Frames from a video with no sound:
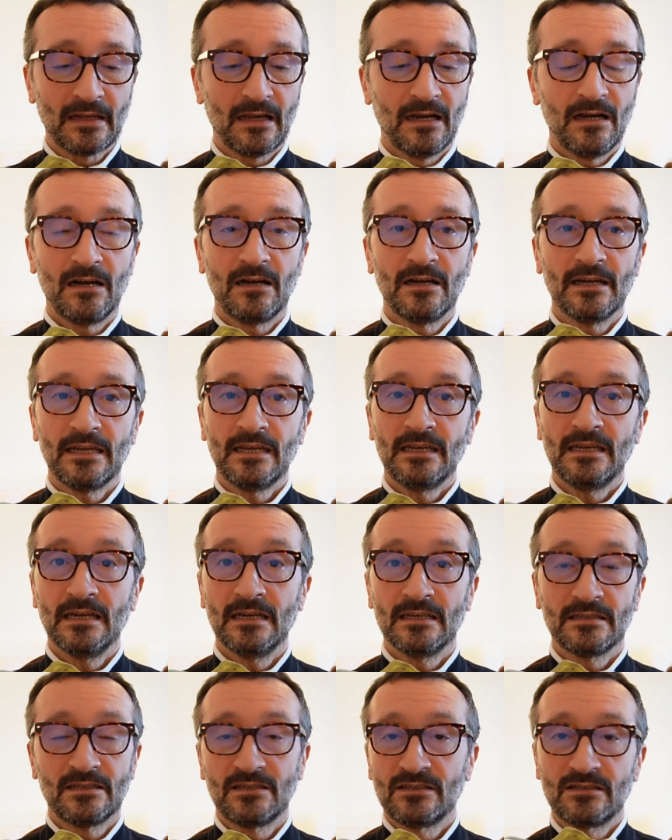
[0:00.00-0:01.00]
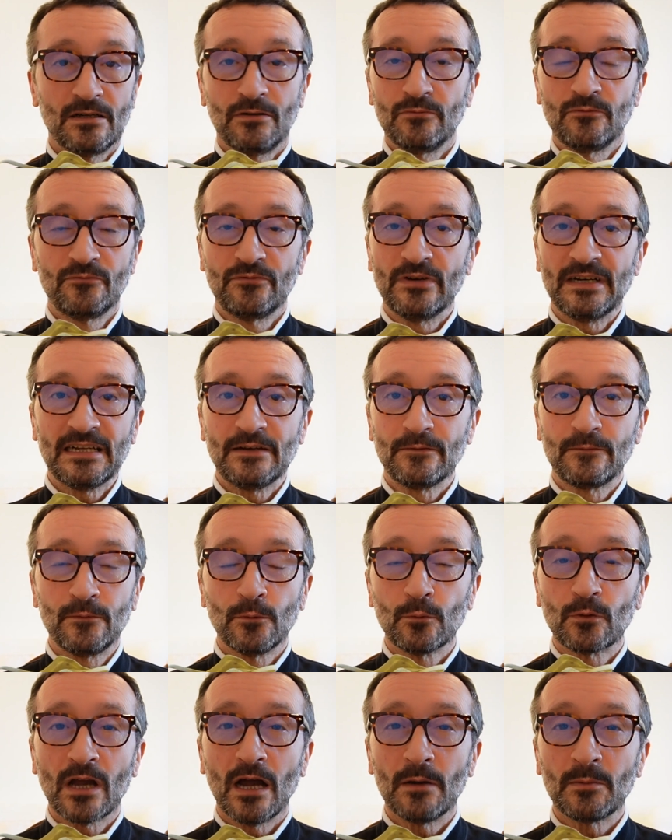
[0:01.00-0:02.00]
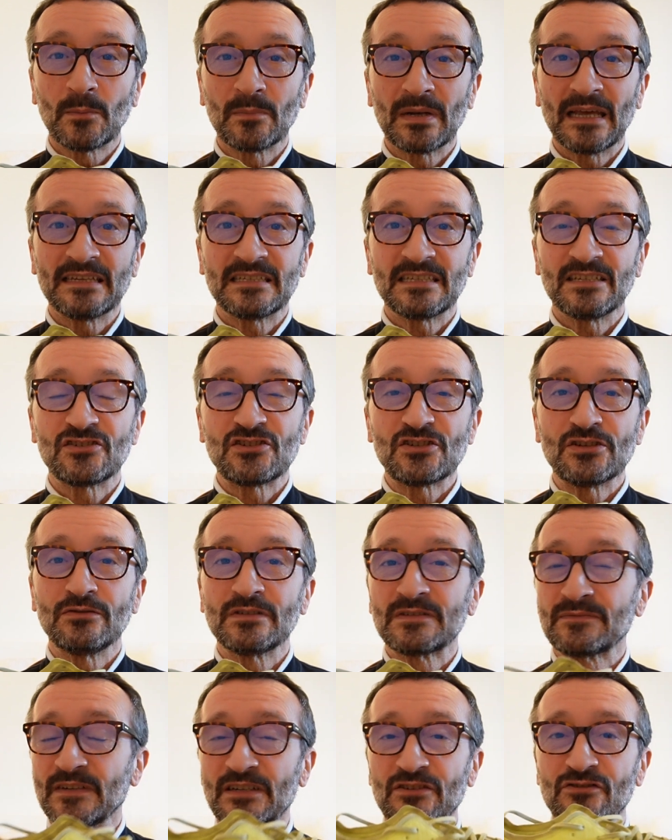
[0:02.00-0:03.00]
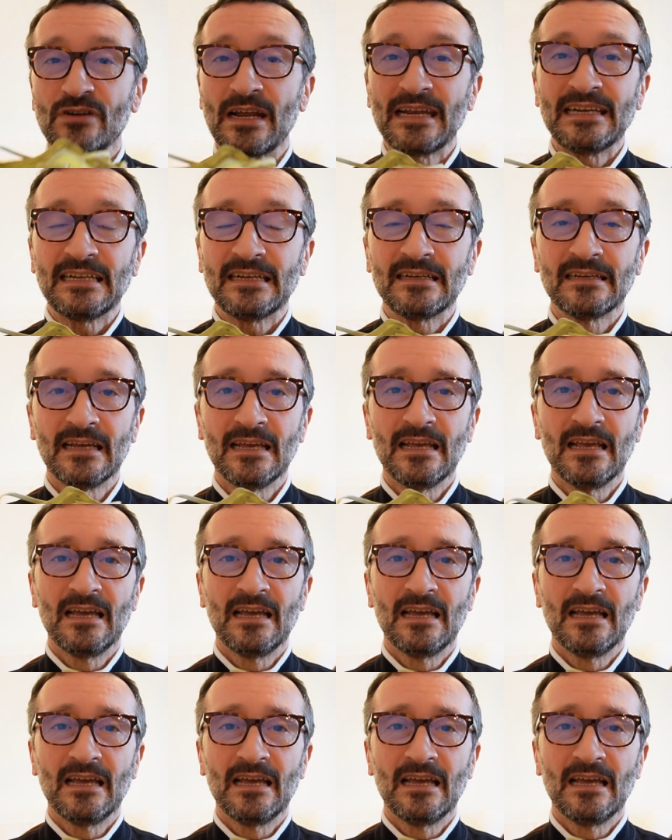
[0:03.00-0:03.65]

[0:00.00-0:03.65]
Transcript: I don't run in full carbon plated shoes for training.